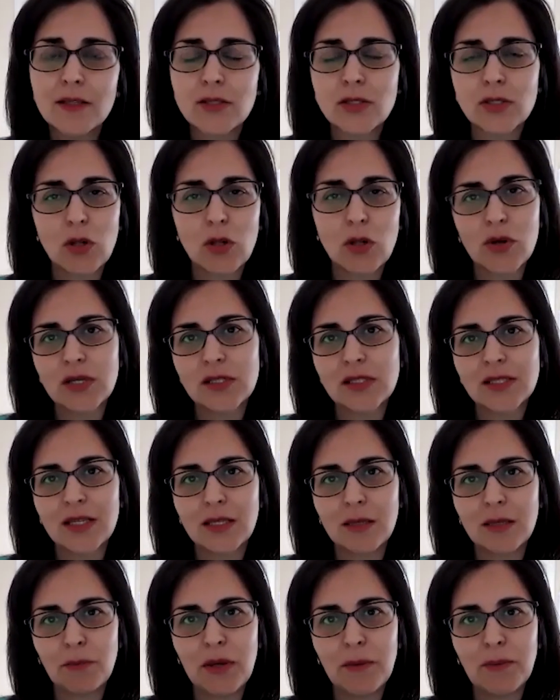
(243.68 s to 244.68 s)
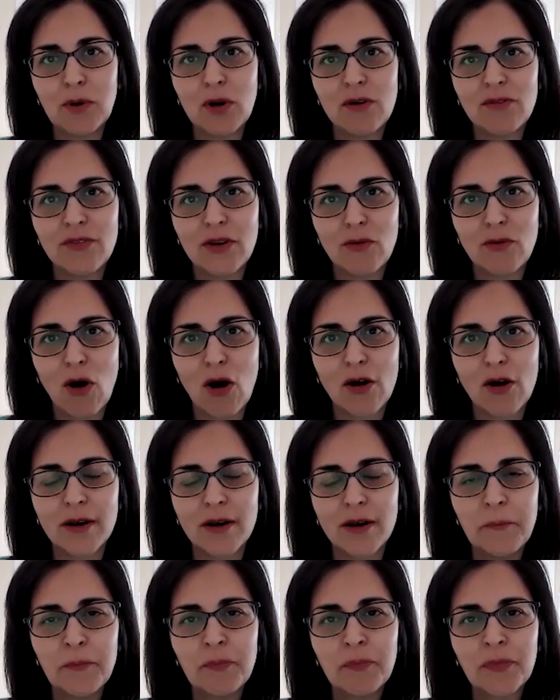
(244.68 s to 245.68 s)
the slogans that the people of Iran
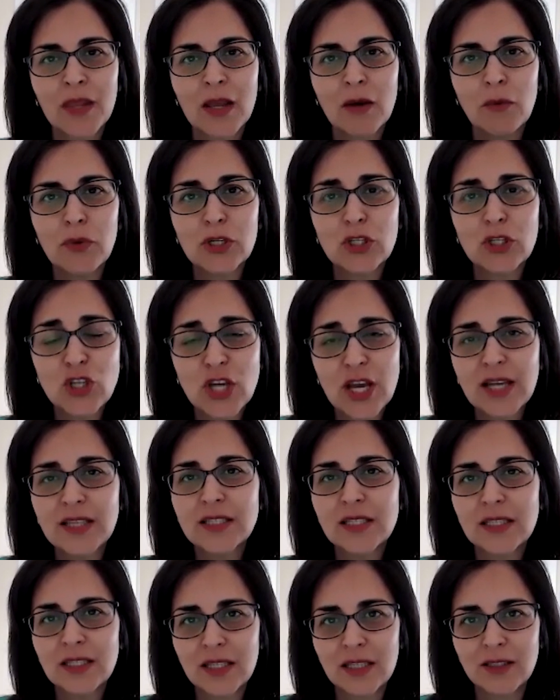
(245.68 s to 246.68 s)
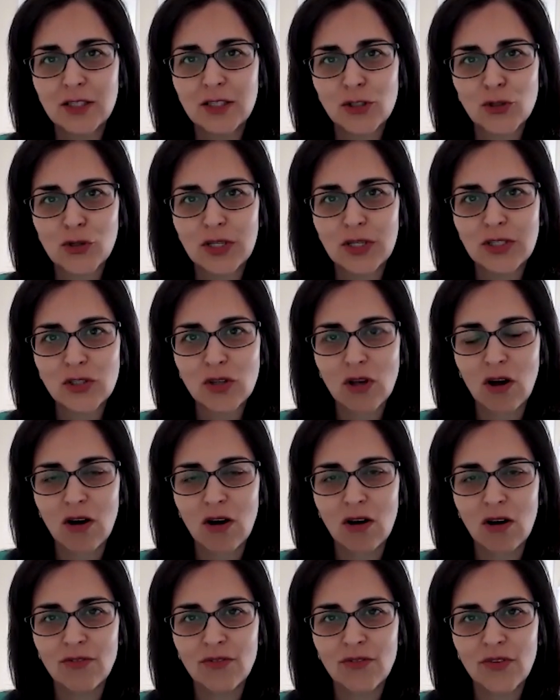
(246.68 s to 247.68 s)
were chanting in the streets
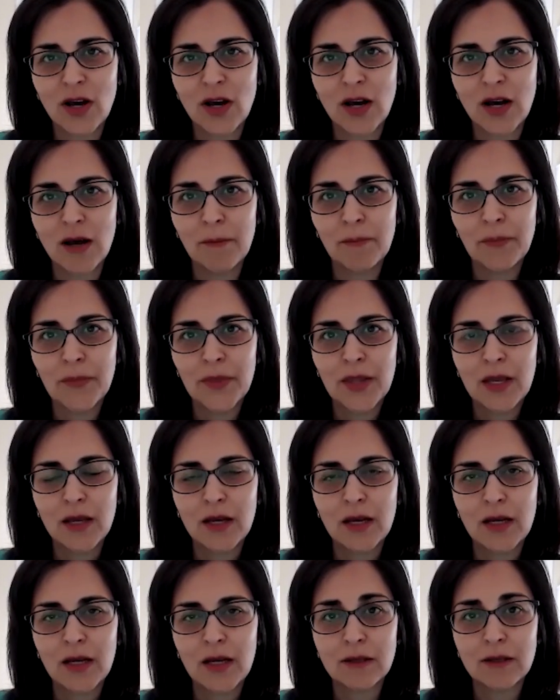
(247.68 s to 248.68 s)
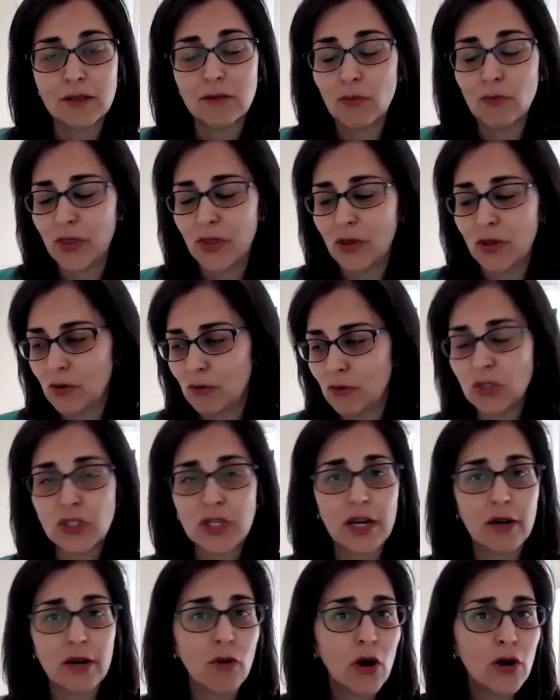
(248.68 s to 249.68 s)
of, whether it was
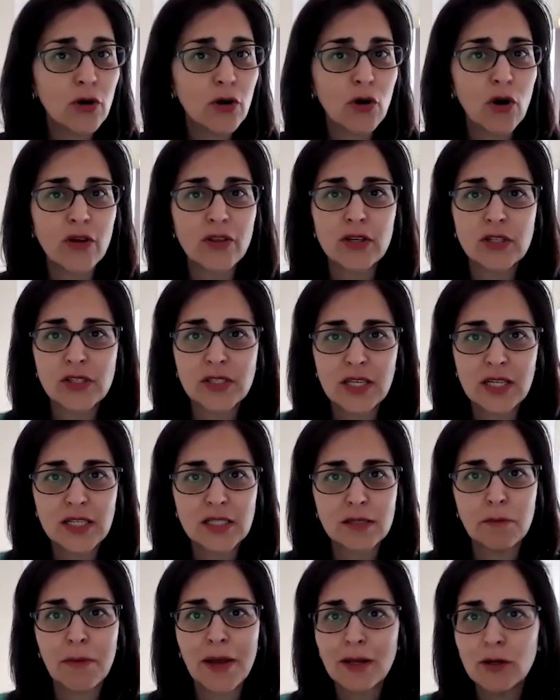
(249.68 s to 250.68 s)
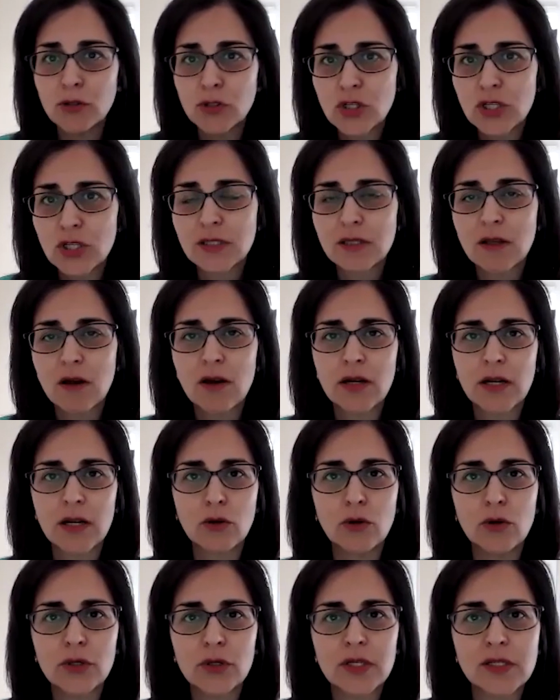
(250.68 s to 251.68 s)
Tehran or other cities in Balochistan
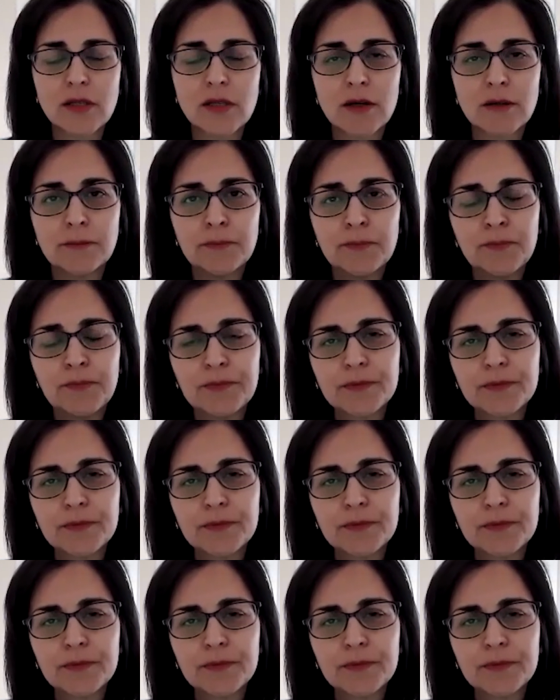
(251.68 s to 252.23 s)
and Kurdistan.